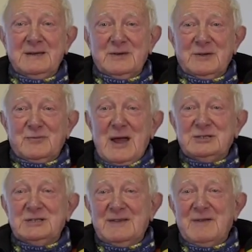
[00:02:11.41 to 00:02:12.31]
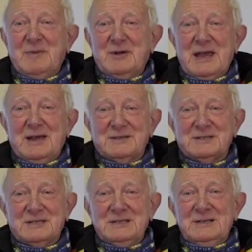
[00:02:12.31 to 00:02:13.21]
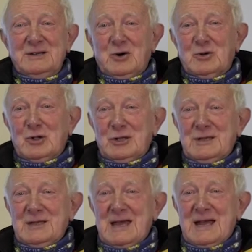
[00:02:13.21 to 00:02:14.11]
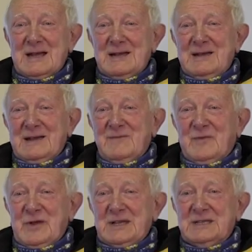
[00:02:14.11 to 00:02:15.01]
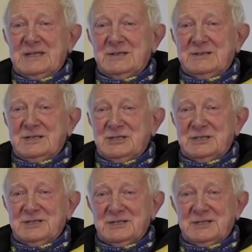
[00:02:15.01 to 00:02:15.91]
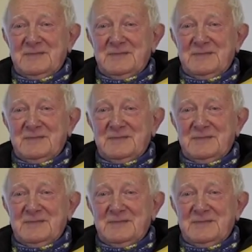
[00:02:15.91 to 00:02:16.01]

with Reg and everybody else huddled in there in freezing conditions,